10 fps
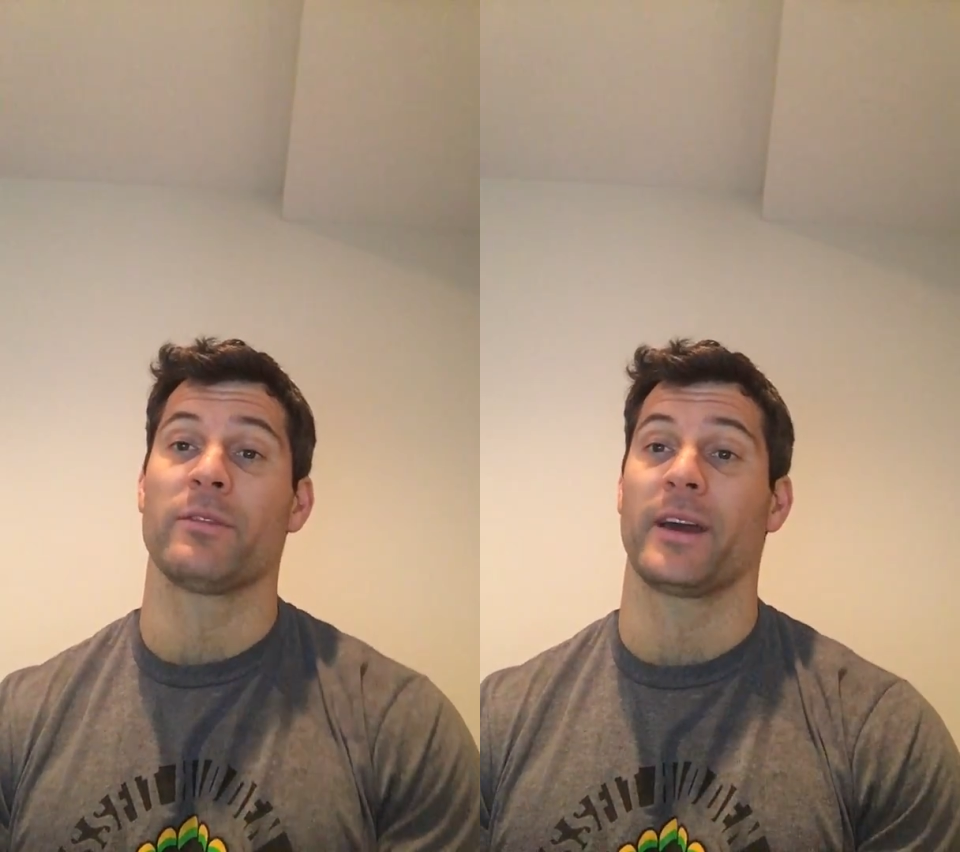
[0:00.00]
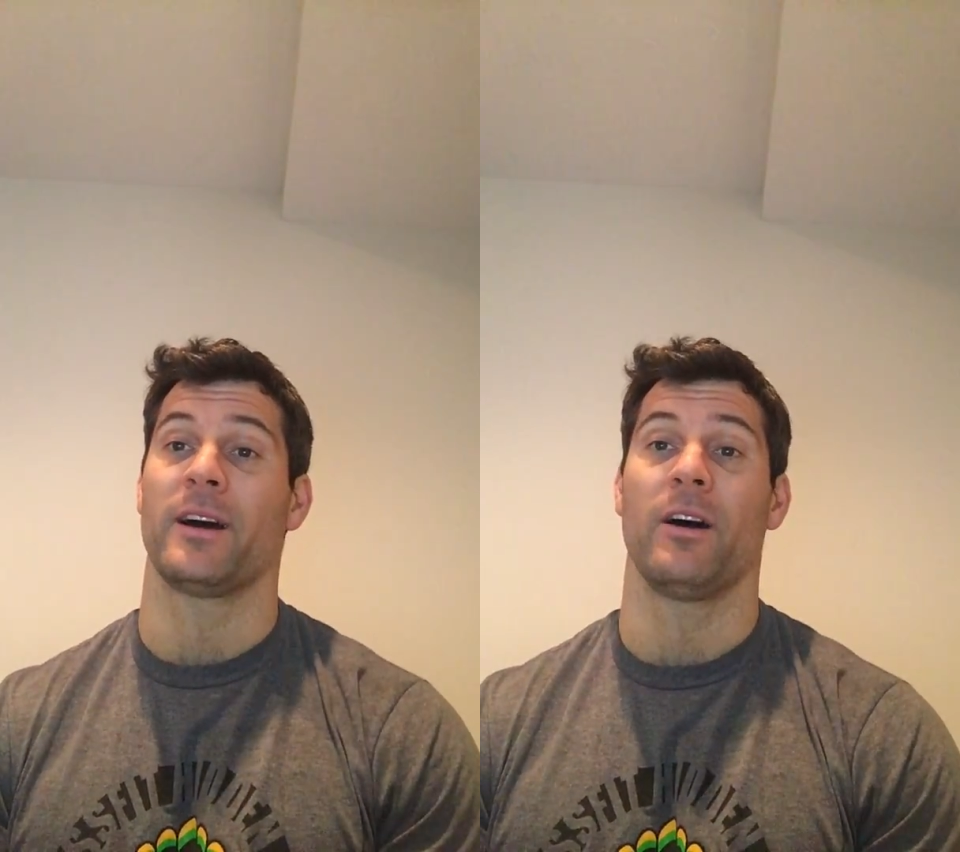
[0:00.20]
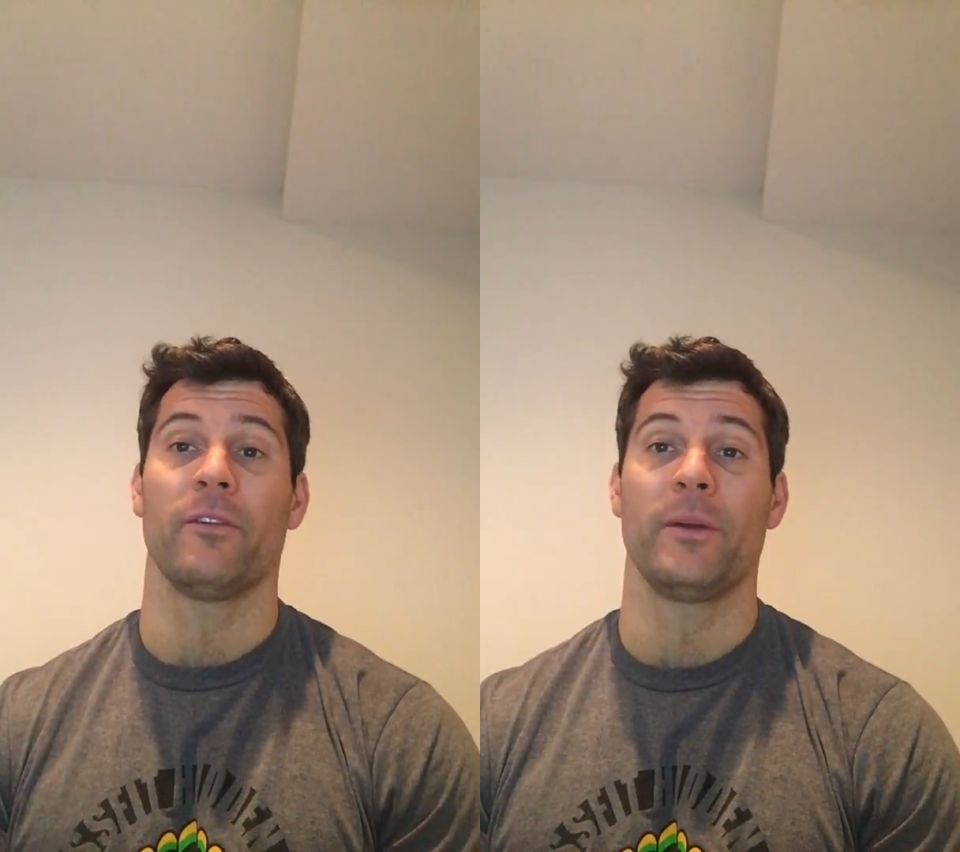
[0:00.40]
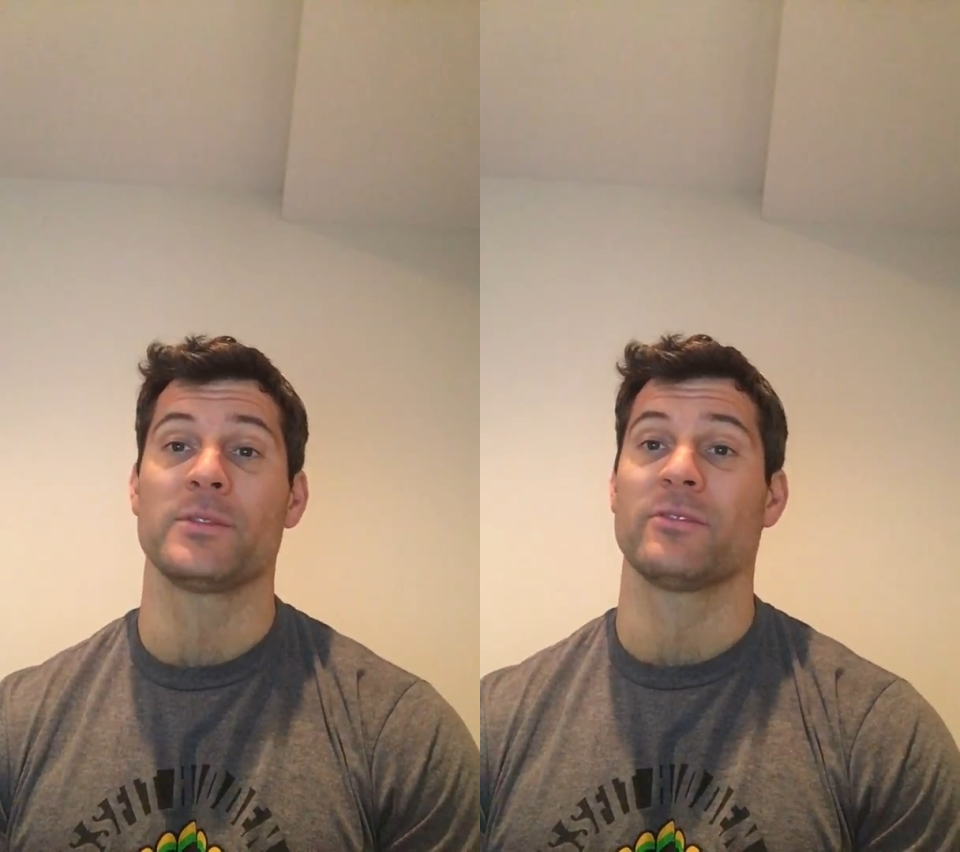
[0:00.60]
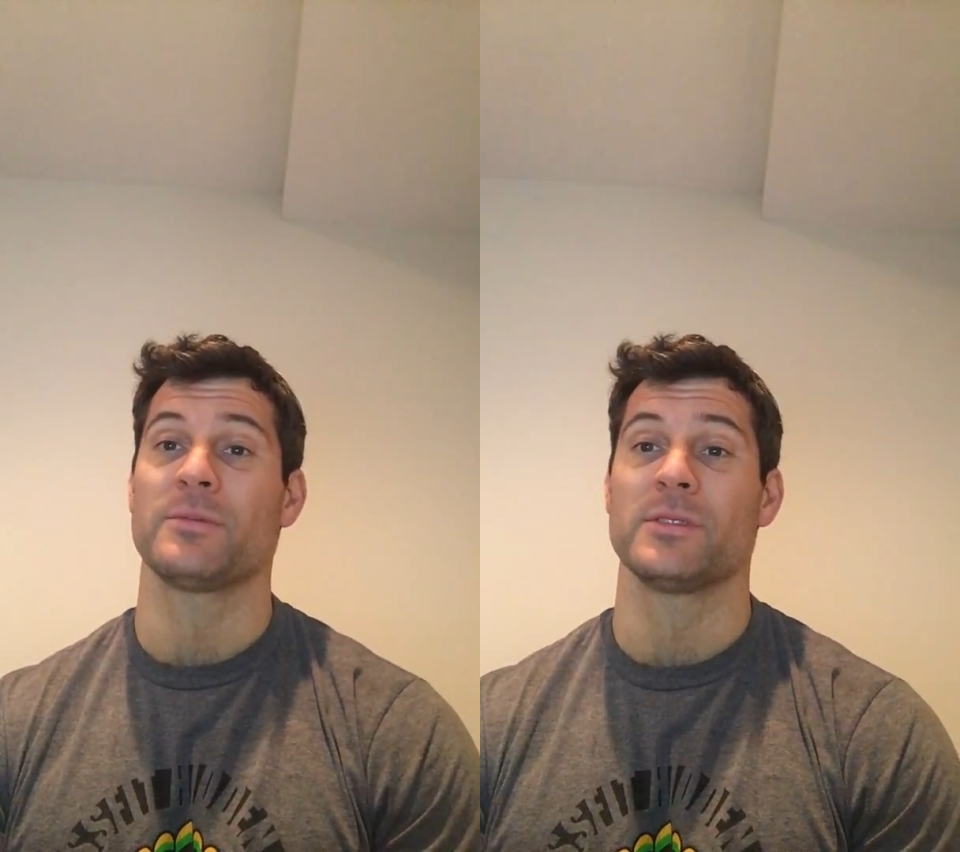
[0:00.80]
with like a Hall of Fame
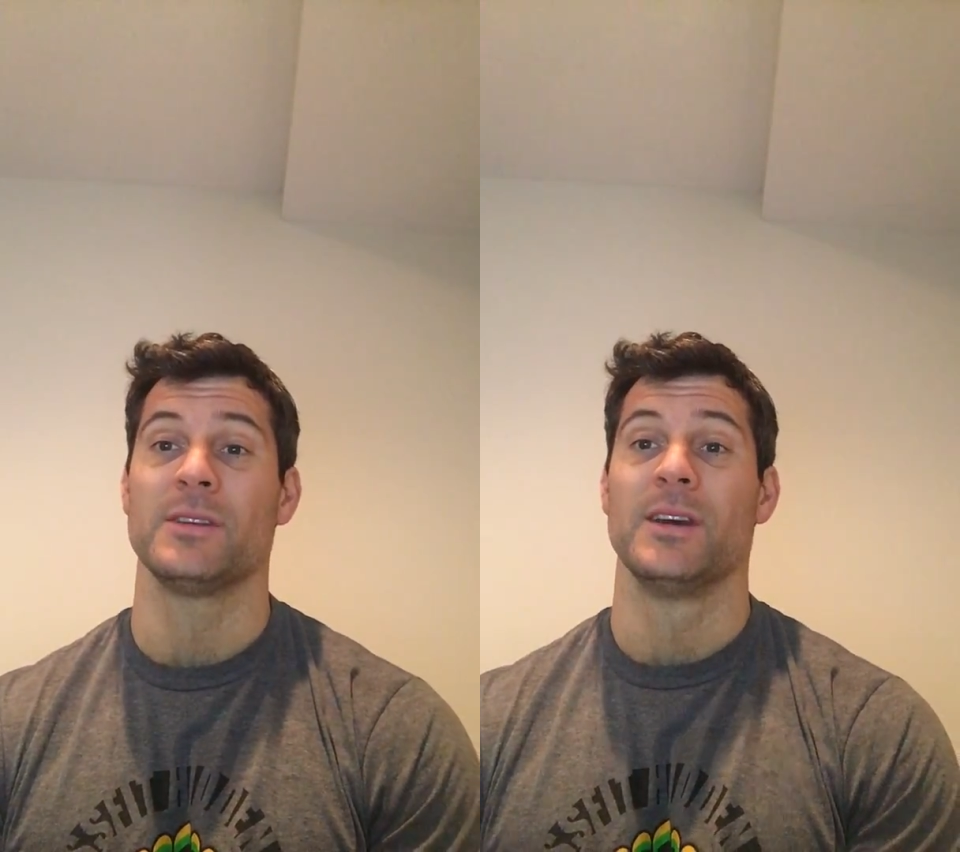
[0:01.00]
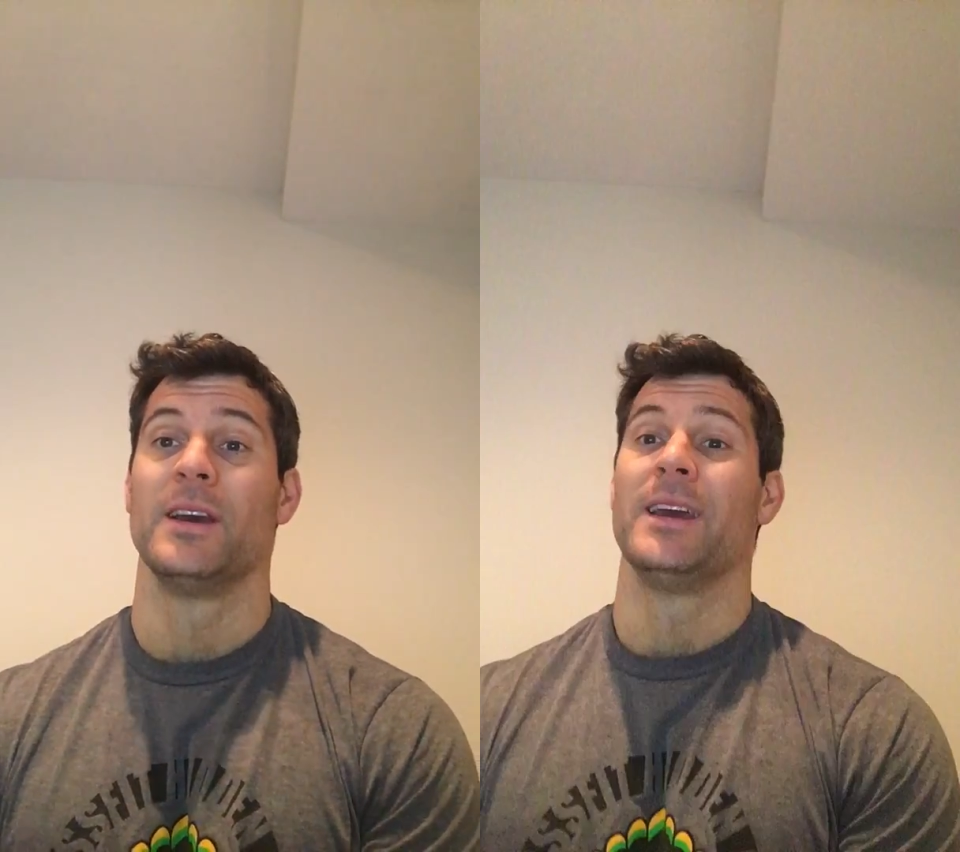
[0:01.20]
inscription,